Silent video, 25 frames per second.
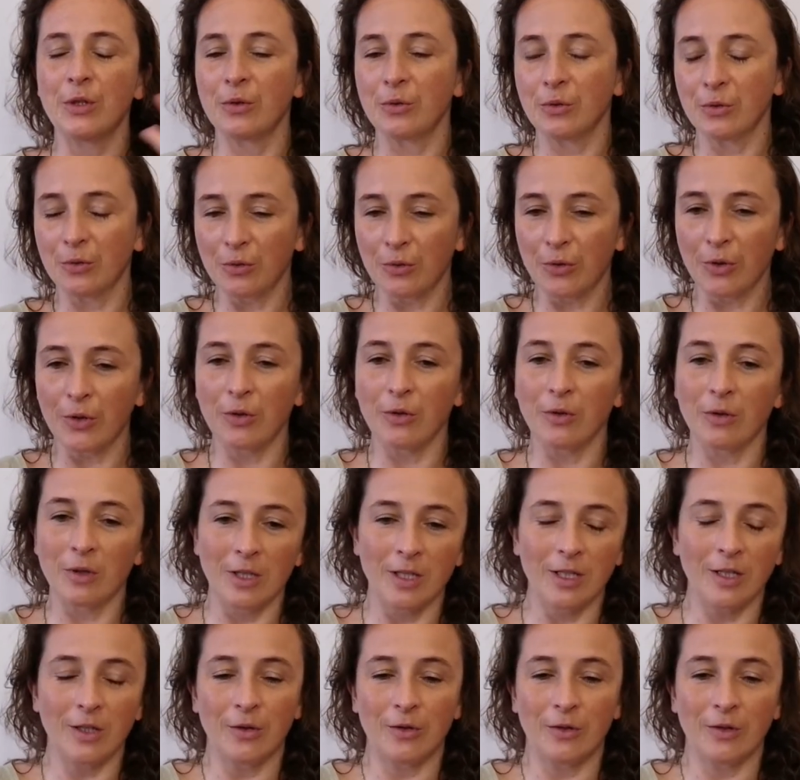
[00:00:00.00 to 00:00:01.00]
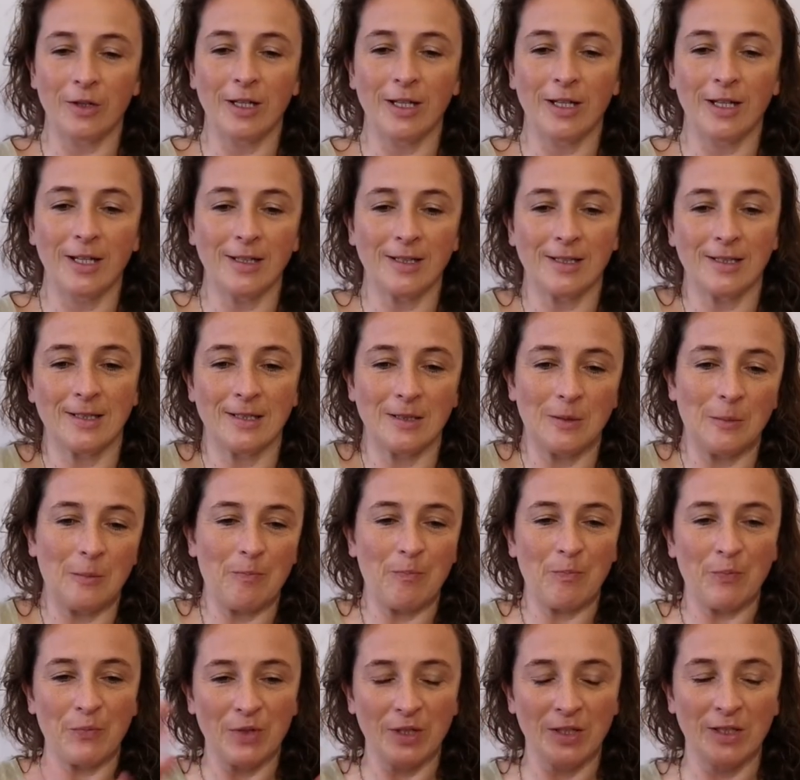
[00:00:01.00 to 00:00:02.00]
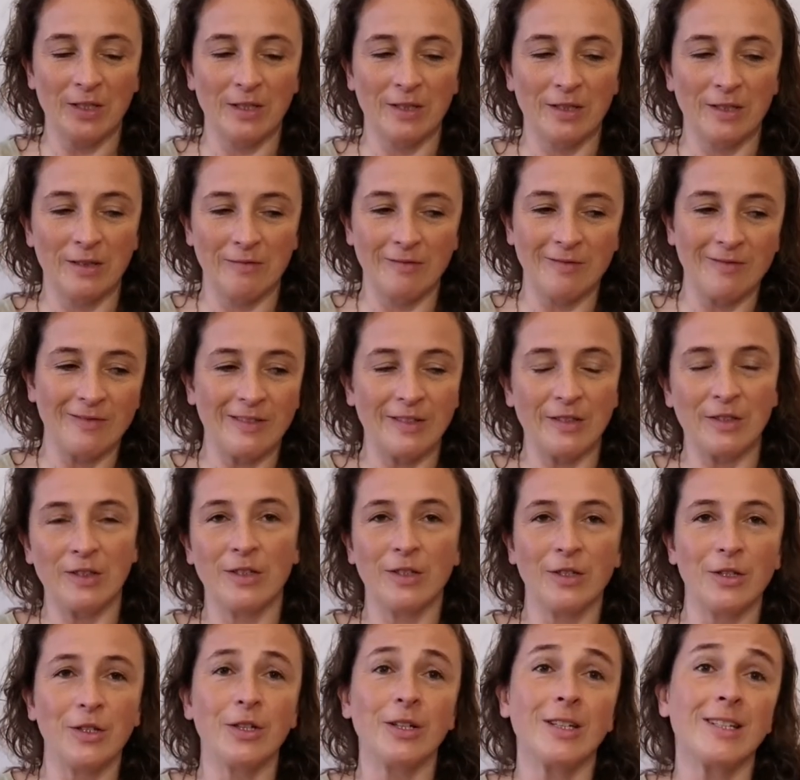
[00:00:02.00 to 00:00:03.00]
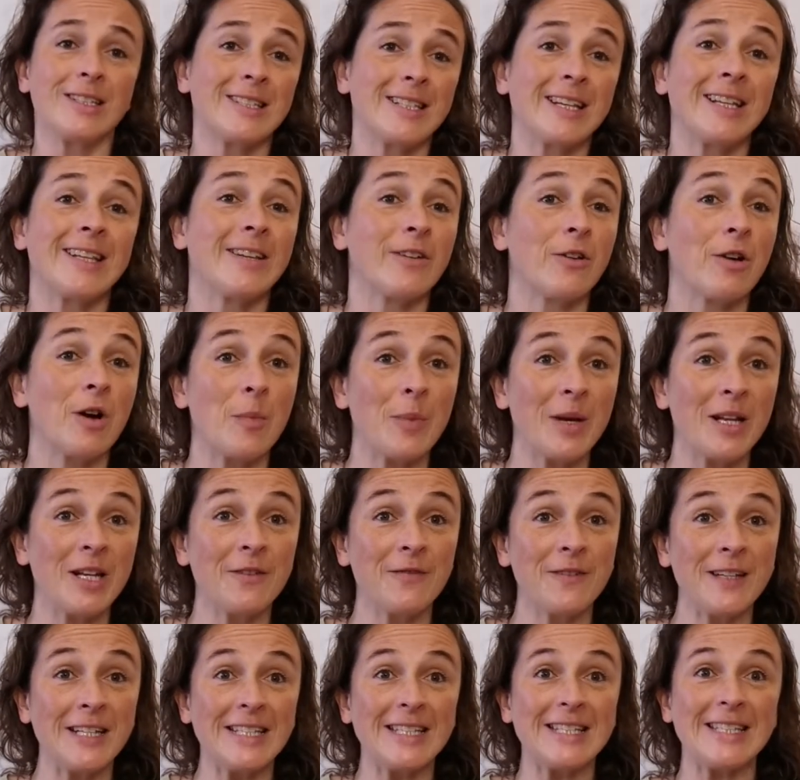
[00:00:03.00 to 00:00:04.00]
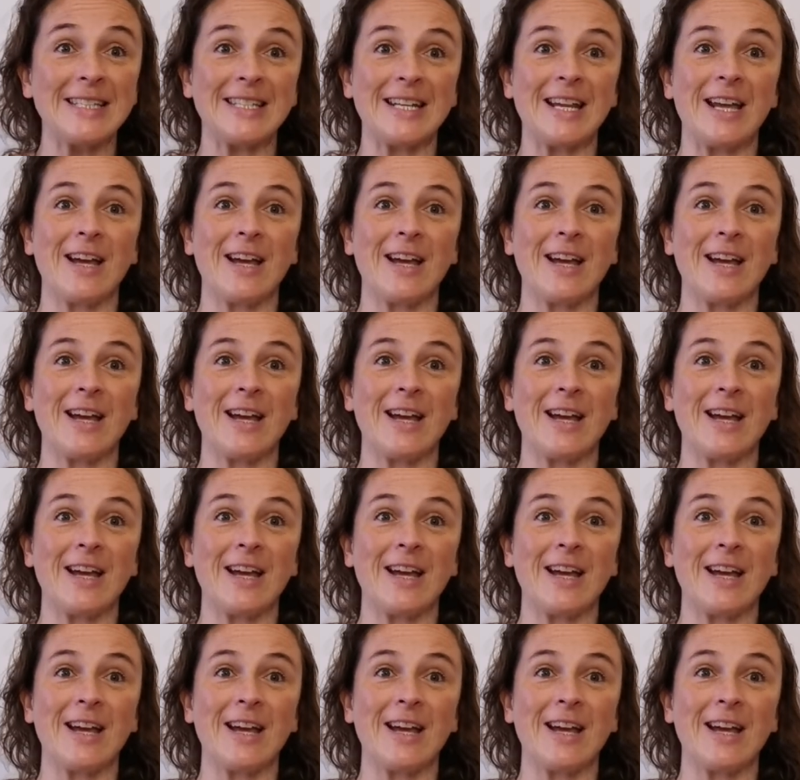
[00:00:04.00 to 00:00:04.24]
although, I guess you could say there are benefits,